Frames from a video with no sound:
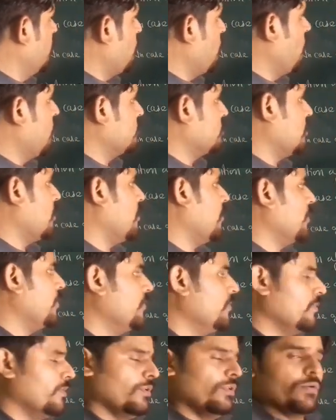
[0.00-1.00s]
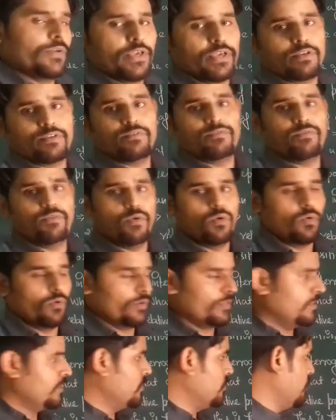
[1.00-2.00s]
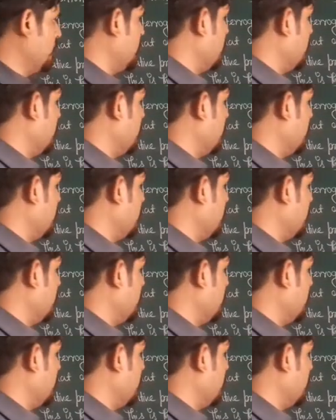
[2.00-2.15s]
what are you looking for? So